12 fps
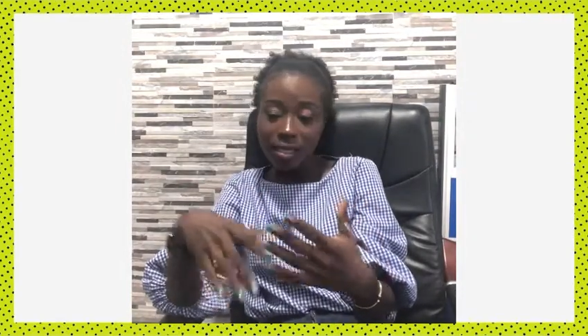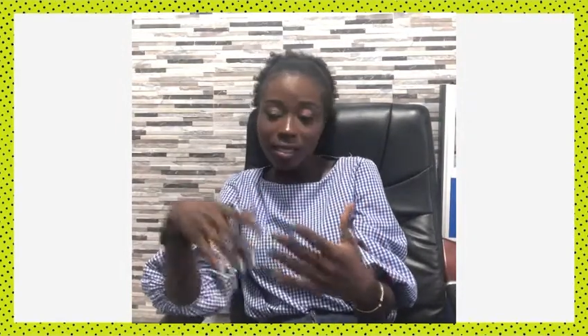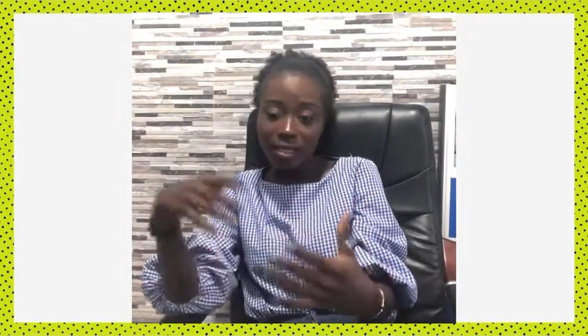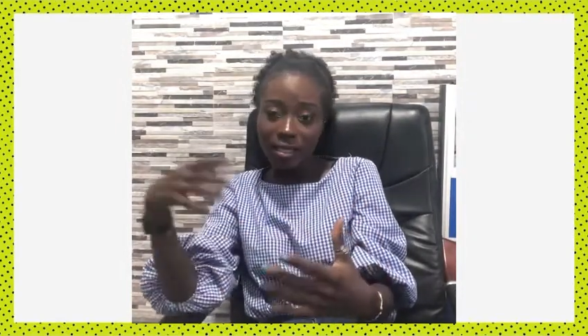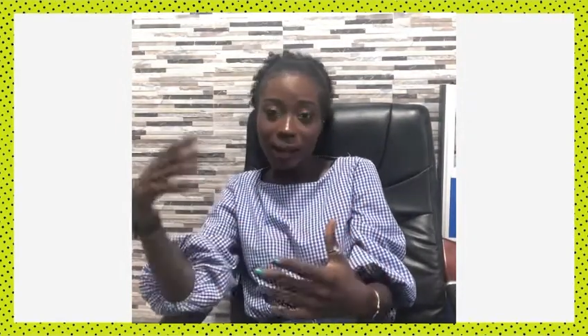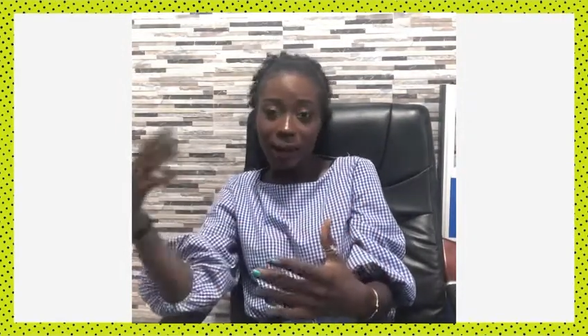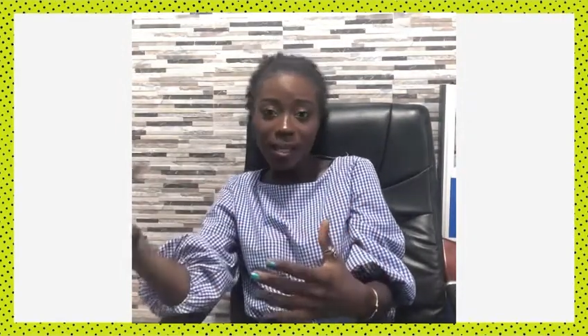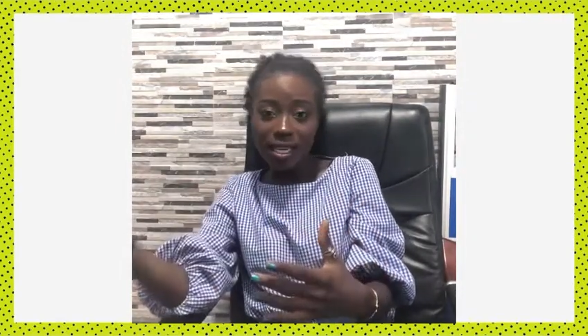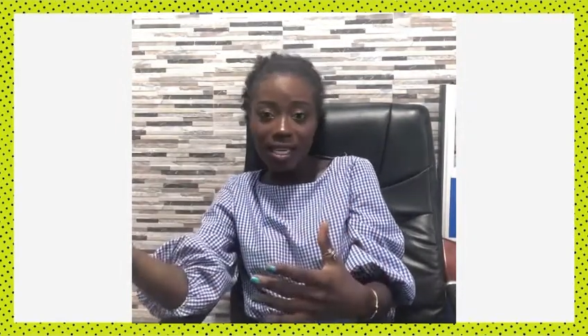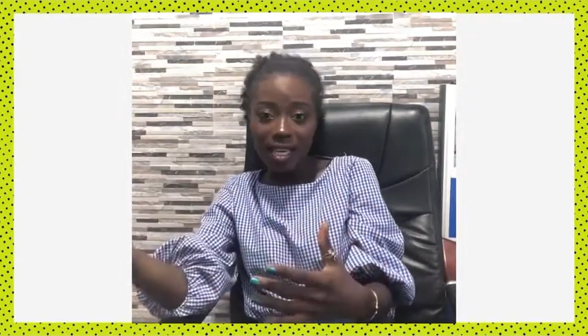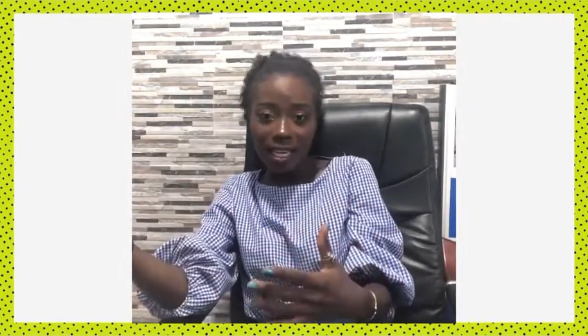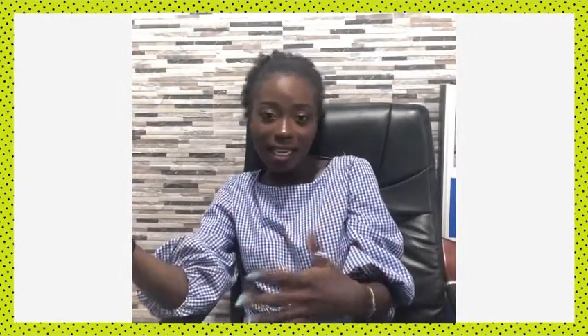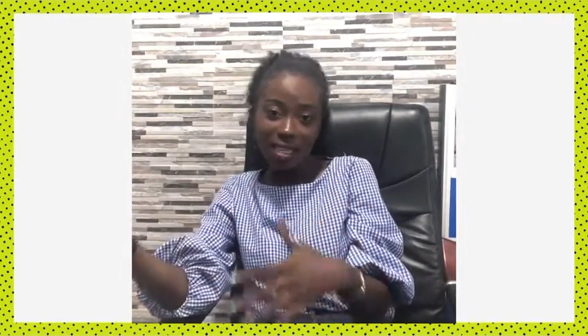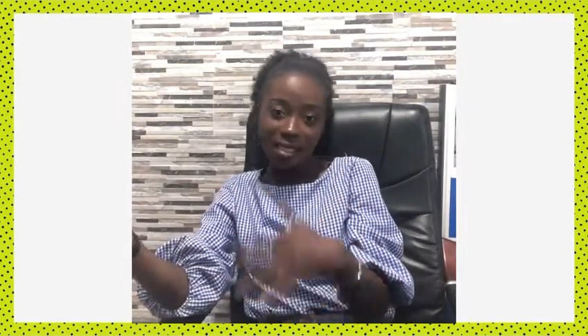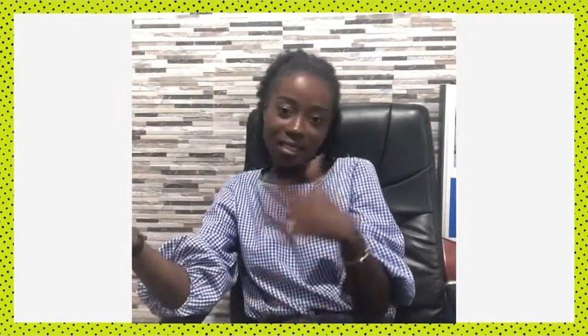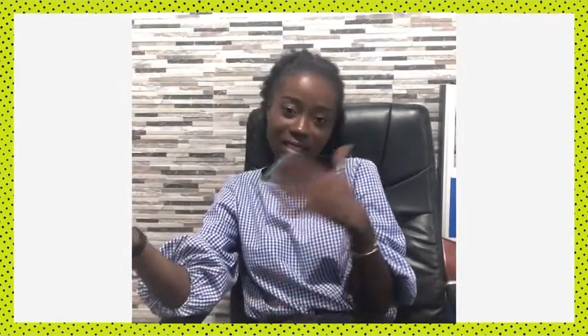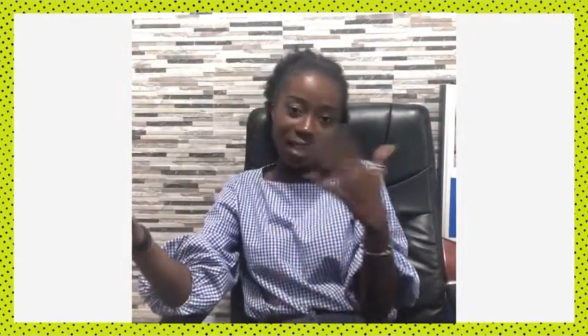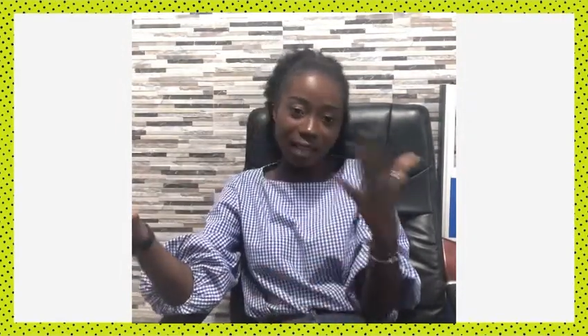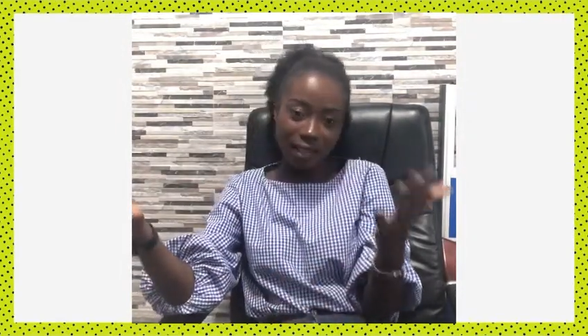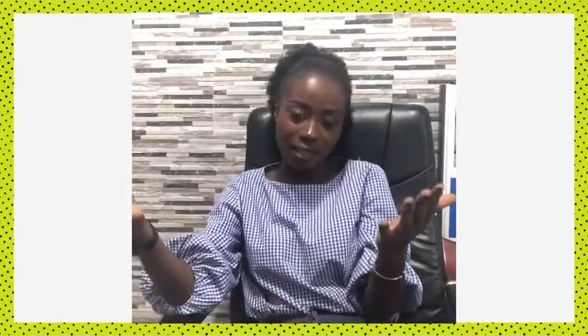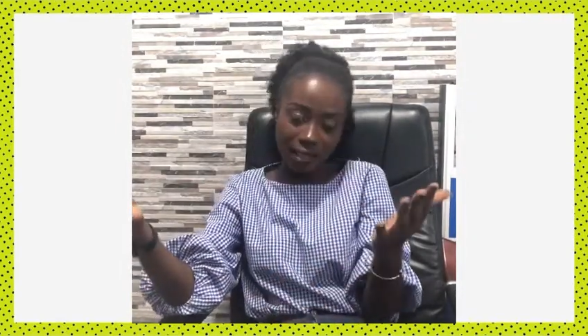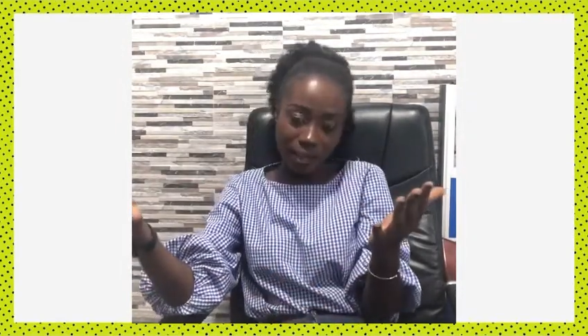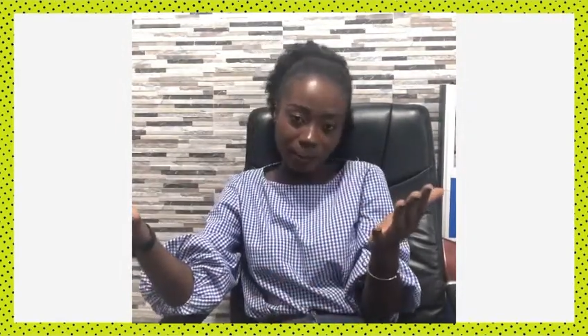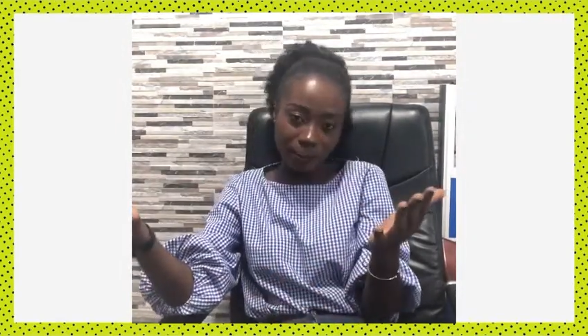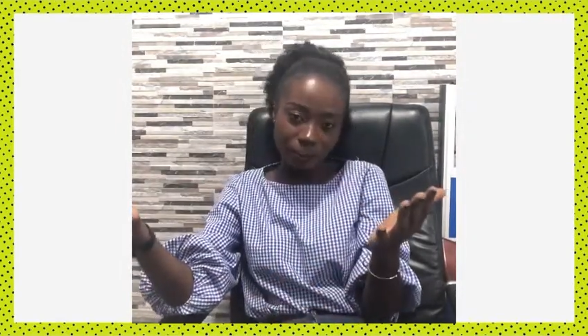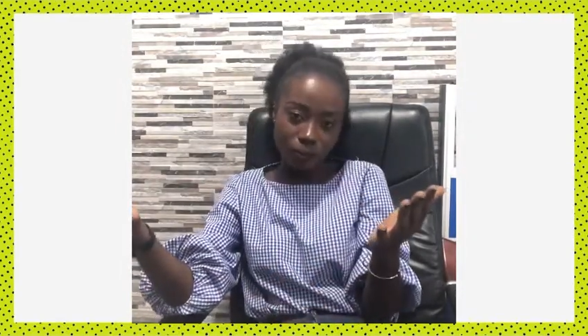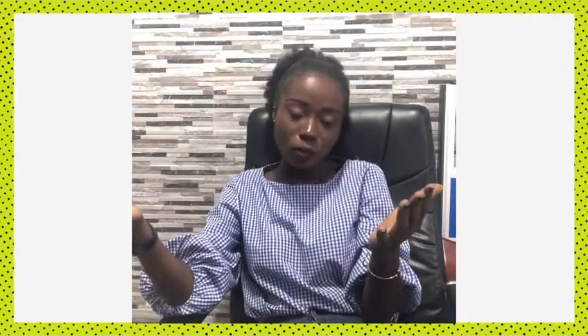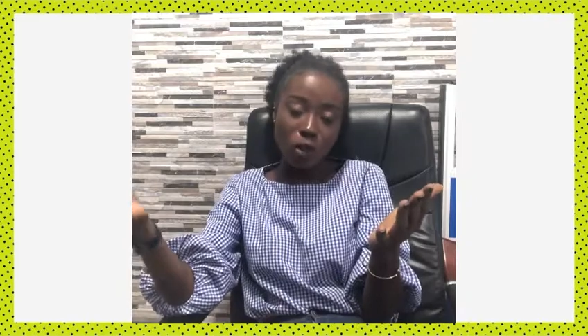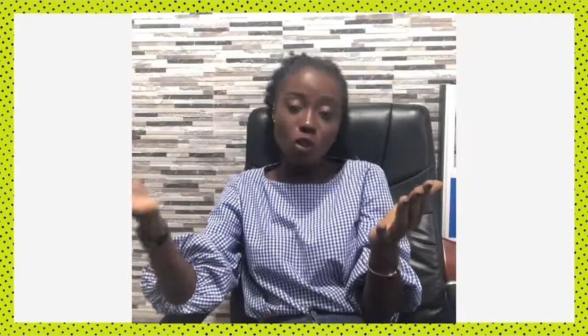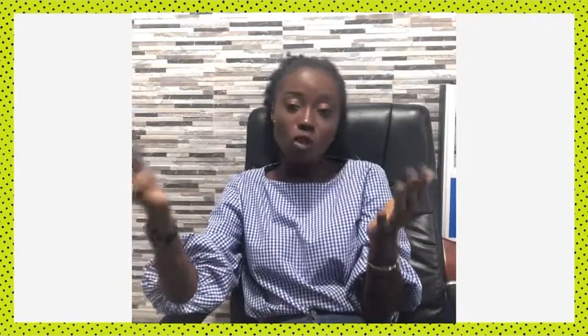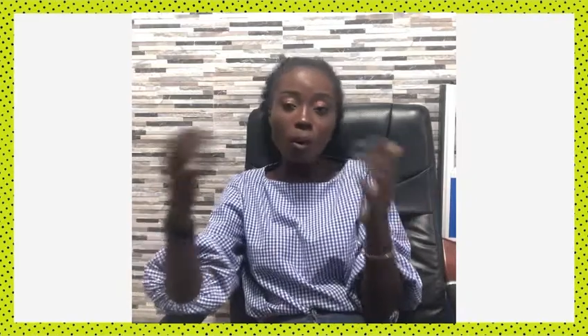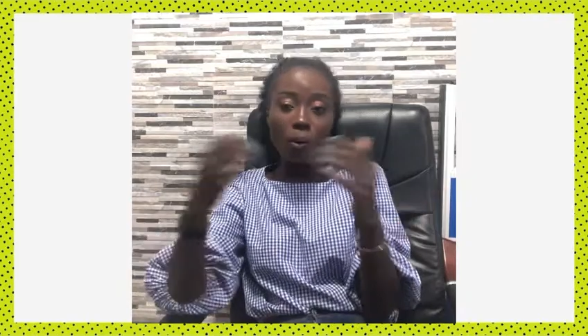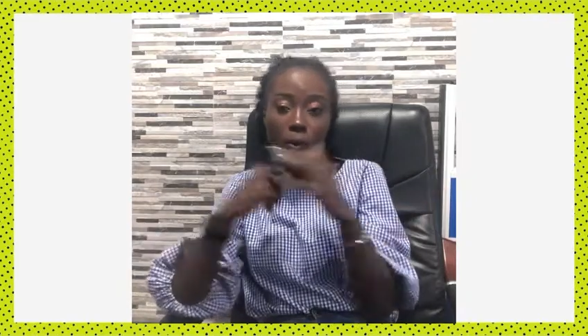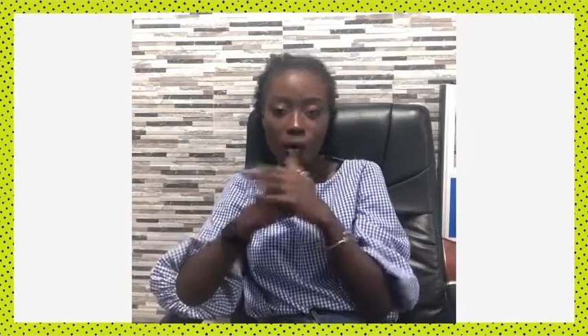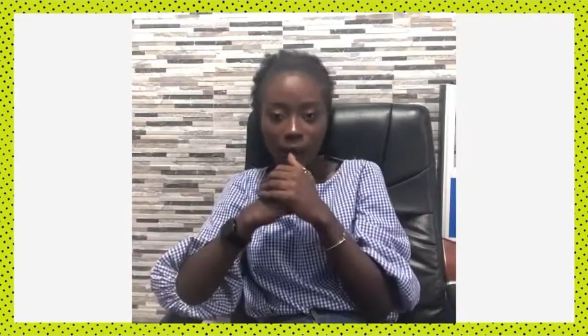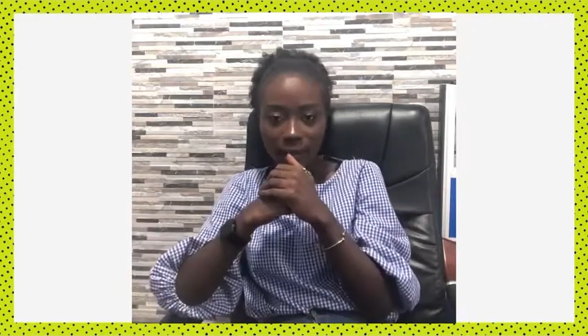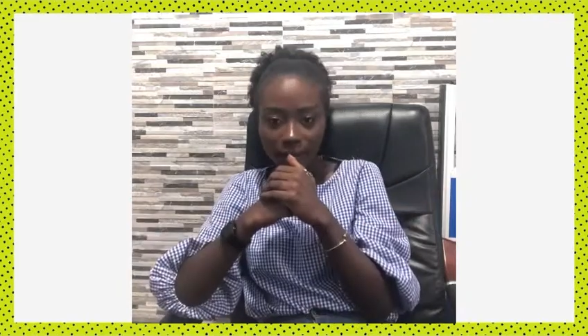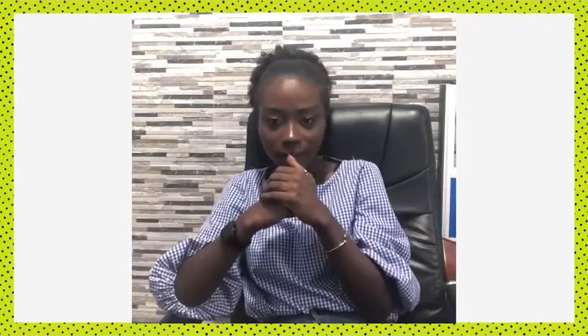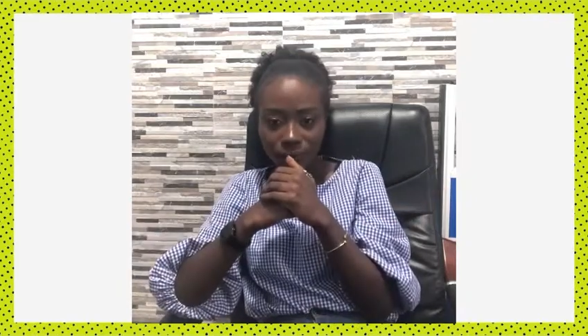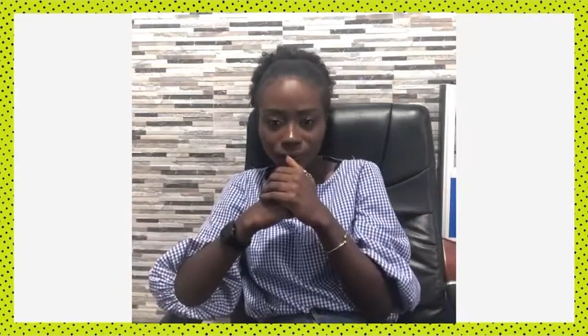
Samini and his son, Stonebwoy.